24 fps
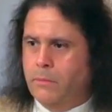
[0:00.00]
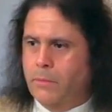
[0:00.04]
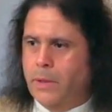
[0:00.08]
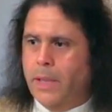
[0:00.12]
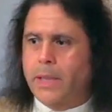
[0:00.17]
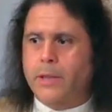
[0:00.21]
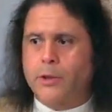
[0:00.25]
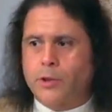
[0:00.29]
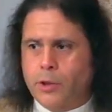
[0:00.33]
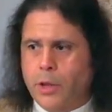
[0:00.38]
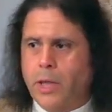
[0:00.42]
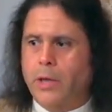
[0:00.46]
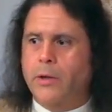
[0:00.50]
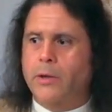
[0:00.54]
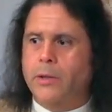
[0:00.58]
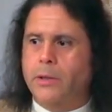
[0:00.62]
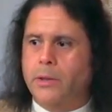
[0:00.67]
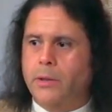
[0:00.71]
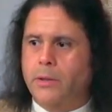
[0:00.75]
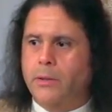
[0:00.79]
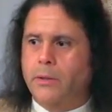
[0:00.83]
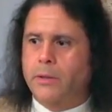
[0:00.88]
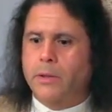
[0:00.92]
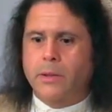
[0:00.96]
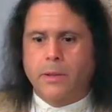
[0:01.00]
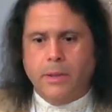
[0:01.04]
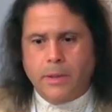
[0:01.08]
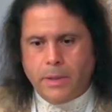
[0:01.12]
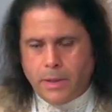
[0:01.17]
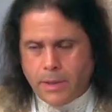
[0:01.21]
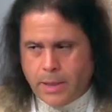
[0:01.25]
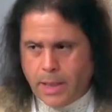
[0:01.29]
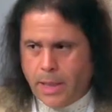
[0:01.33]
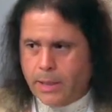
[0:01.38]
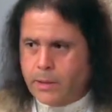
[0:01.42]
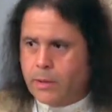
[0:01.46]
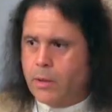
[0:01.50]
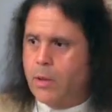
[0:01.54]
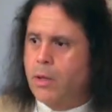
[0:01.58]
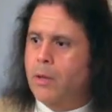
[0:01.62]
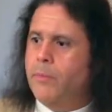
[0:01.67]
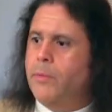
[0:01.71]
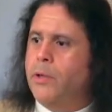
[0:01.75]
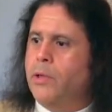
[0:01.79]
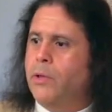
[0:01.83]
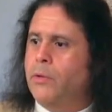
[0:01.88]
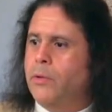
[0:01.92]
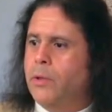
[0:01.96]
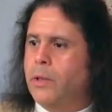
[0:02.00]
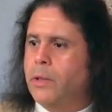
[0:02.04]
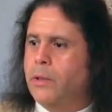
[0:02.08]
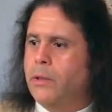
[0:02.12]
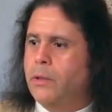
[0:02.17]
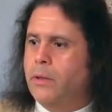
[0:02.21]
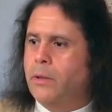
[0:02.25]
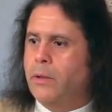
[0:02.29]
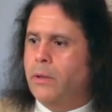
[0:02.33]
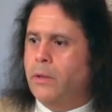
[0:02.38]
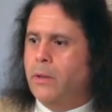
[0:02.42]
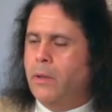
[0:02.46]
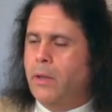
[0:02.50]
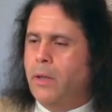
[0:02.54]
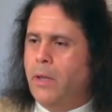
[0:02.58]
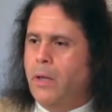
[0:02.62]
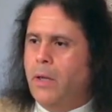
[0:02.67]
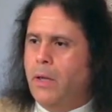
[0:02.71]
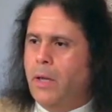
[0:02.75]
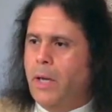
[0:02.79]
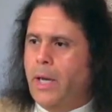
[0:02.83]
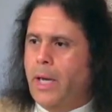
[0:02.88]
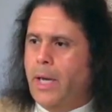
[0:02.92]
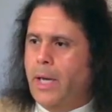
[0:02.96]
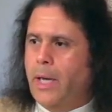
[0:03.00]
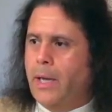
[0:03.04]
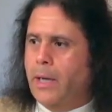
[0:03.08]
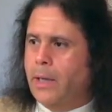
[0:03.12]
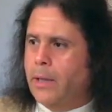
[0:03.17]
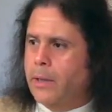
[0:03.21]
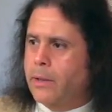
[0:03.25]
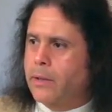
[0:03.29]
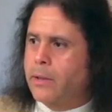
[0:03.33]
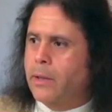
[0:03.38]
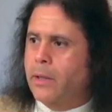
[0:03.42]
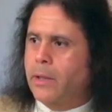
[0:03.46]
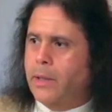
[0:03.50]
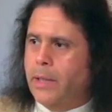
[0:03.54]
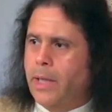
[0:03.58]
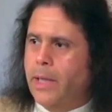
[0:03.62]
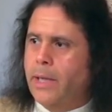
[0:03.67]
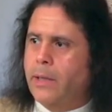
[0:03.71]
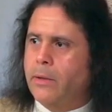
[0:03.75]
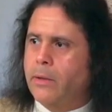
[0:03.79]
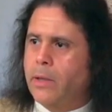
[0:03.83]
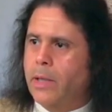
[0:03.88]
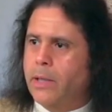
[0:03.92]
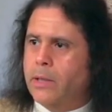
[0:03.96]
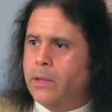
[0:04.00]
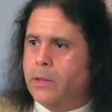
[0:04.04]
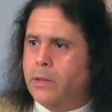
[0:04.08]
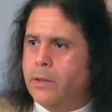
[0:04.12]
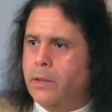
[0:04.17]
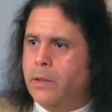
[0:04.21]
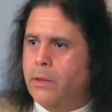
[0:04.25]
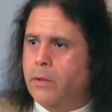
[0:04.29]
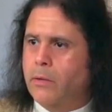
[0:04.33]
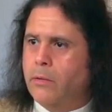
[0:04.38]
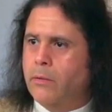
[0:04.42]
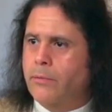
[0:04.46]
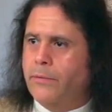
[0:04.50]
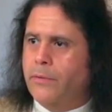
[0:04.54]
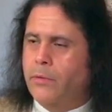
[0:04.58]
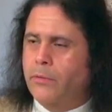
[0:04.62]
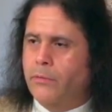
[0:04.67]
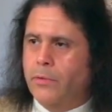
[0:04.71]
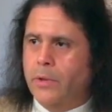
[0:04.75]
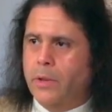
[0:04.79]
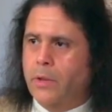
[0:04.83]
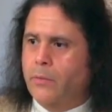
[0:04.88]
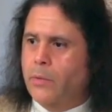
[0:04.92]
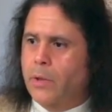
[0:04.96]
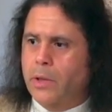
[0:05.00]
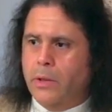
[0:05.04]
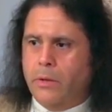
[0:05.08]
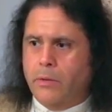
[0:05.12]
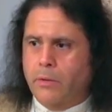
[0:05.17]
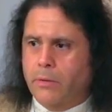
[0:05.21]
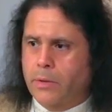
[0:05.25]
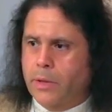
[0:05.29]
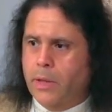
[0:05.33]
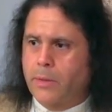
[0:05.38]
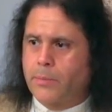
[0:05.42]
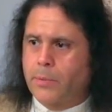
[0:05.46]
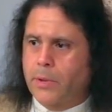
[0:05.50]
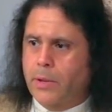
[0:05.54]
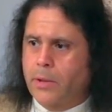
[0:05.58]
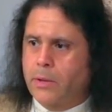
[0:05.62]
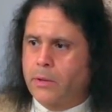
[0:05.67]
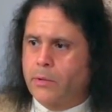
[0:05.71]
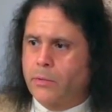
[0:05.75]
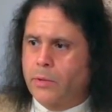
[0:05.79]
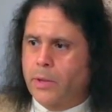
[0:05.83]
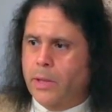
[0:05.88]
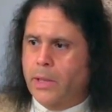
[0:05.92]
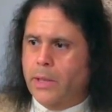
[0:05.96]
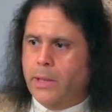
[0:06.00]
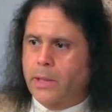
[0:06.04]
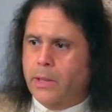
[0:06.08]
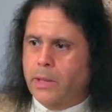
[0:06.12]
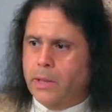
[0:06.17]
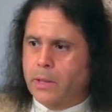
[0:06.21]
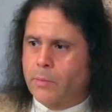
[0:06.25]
That's charity, not karma yoga. And again, as you know, if you really want to go deeply into it, I can